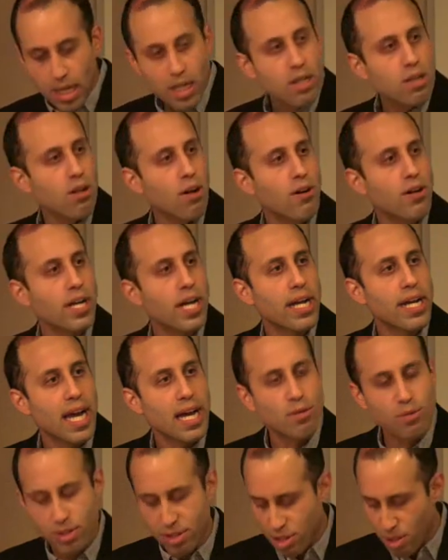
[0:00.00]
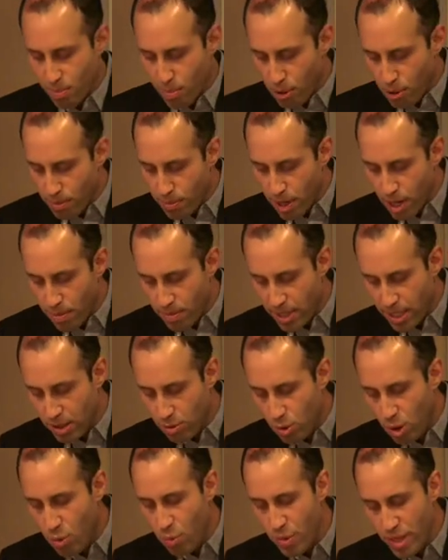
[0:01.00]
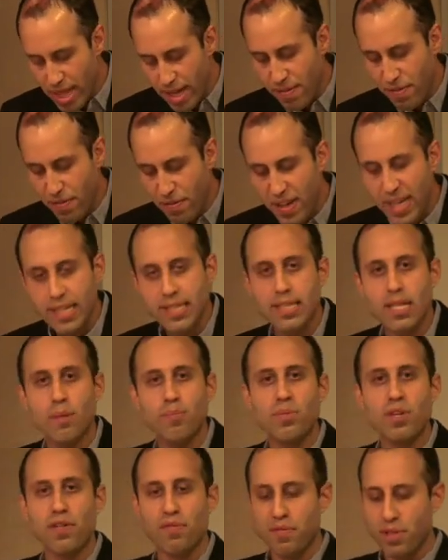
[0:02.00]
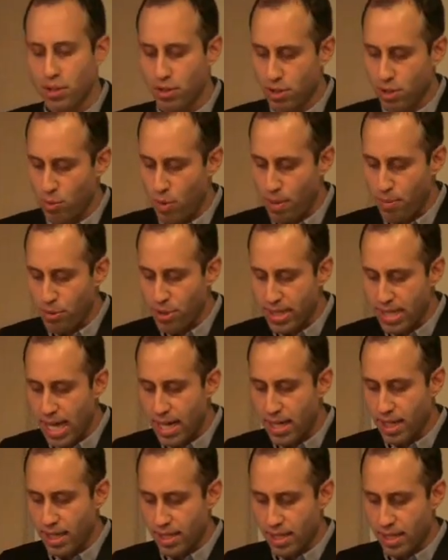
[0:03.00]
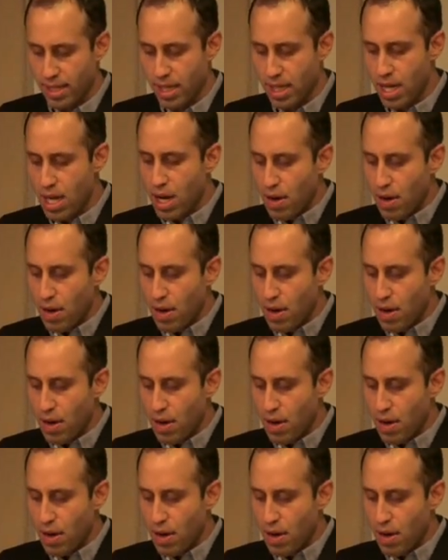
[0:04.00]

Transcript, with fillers: Clark announced to Birnbaum that, quote, we then fixed up Yafil to represent us,